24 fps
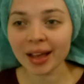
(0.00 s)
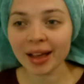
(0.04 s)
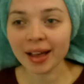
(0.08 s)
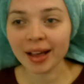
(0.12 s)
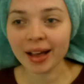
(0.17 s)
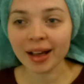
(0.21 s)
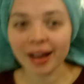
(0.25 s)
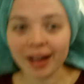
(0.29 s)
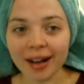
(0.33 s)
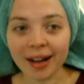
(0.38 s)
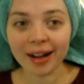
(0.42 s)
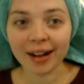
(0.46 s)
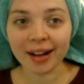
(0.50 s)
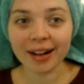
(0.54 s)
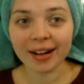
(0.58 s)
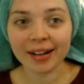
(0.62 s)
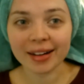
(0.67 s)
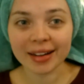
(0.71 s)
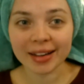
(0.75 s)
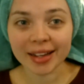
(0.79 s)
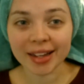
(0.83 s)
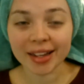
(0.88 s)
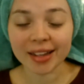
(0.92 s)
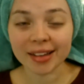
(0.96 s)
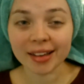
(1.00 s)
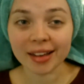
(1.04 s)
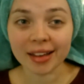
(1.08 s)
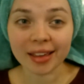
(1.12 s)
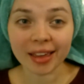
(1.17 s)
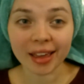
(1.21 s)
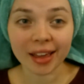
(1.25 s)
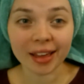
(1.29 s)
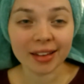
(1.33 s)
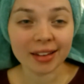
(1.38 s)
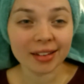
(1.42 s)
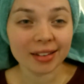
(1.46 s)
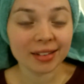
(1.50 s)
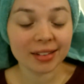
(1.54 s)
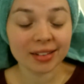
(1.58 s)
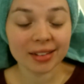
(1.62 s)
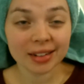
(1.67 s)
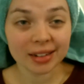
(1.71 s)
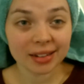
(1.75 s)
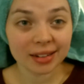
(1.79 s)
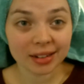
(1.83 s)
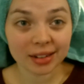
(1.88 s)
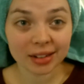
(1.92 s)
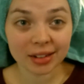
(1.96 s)
I, again,
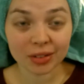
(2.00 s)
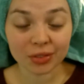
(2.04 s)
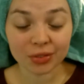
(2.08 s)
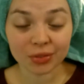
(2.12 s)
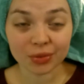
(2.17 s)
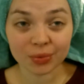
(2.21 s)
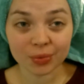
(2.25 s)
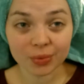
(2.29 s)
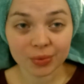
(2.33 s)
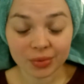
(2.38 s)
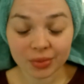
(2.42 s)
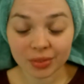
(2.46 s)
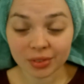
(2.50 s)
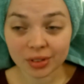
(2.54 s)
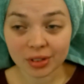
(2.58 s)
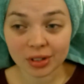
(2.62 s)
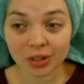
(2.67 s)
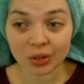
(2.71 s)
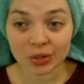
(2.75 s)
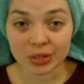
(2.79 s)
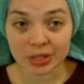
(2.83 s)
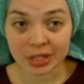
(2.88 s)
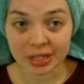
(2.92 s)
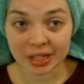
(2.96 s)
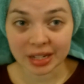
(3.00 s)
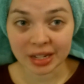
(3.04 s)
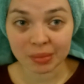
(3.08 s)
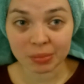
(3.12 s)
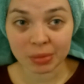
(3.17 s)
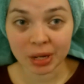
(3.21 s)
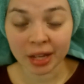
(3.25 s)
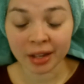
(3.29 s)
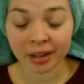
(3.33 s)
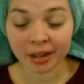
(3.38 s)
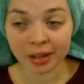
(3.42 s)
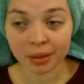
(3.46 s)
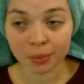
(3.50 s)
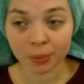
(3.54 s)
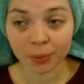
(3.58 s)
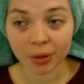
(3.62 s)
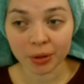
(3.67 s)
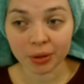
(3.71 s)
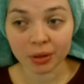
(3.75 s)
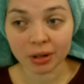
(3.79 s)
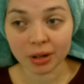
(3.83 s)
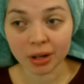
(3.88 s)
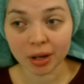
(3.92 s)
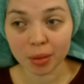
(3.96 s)
have gone to sleep late and woken up
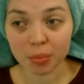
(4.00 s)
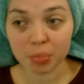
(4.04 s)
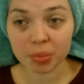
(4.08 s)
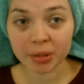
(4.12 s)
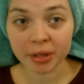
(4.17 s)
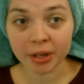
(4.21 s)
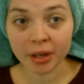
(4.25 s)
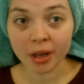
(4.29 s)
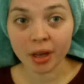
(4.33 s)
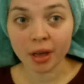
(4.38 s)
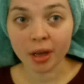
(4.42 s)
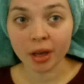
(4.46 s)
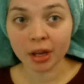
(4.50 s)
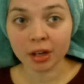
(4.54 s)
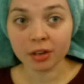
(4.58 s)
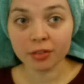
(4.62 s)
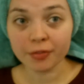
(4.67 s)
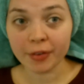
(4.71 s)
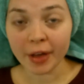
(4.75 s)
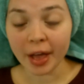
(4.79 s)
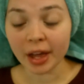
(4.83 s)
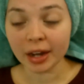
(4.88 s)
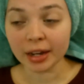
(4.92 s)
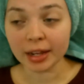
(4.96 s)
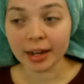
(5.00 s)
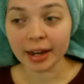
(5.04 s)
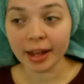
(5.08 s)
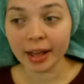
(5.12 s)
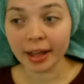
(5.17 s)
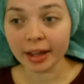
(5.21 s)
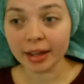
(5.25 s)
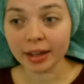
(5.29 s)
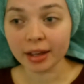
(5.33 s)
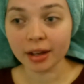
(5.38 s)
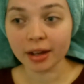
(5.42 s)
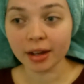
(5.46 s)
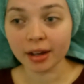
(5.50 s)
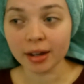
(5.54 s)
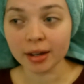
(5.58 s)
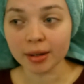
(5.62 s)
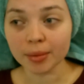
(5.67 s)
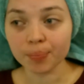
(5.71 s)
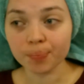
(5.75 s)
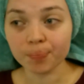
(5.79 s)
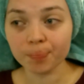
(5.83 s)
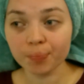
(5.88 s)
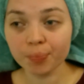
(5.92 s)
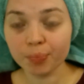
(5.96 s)
fairly late,
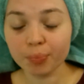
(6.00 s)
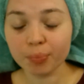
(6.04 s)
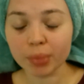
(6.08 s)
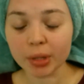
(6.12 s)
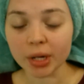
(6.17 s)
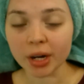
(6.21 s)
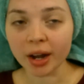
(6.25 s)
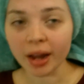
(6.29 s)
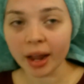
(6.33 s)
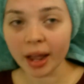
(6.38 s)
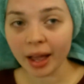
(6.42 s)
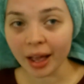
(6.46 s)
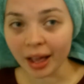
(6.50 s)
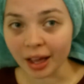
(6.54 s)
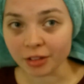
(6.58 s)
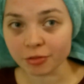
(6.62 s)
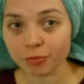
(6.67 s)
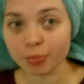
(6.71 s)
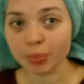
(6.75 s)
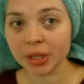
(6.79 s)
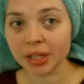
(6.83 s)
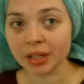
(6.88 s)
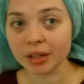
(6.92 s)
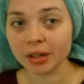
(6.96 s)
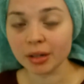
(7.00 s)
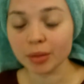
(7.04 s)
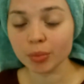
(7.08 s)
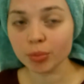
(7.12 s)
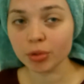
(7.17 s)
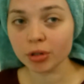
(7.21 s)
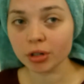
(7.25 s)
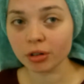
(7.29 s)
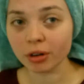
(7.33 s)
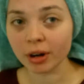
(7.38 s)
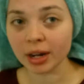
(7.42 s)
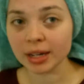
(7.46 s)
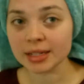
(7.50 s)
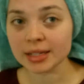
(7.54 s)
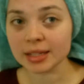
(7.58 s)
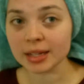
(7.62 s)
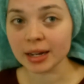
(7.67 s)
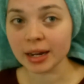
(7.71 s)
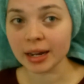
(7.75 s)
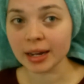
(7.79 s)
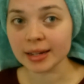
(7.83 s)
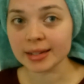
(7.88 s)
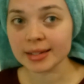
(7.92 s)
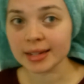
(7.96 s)
but I have been
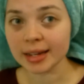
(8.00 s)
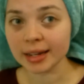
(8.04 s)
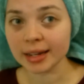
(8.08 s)
procrastinating,